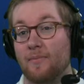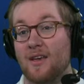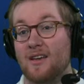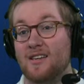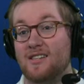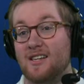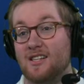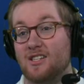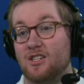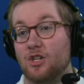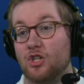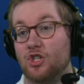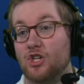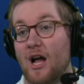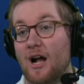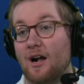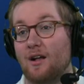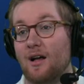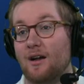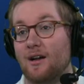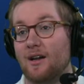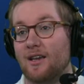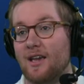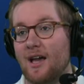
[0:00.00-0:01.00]
6 on the shot
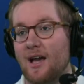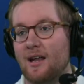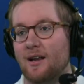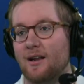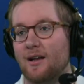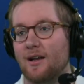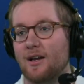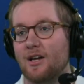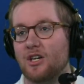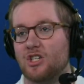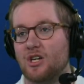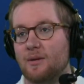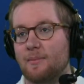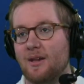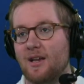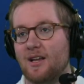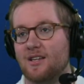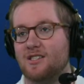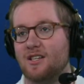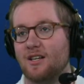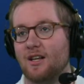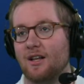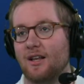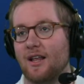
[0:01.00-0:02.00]
clock again. Jimmy
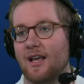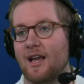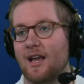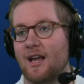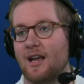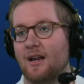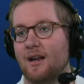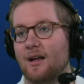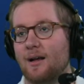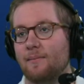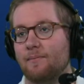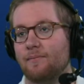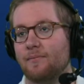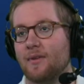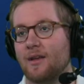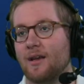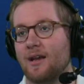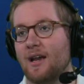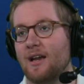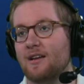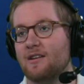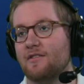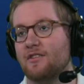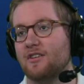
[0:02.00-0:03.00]
gets in the lane.
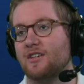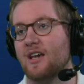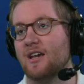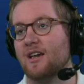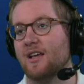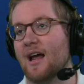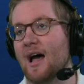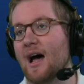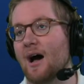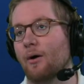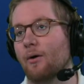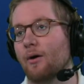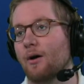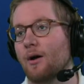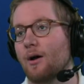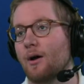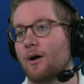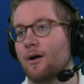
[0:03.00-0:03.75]
He doesn't have to kick it out.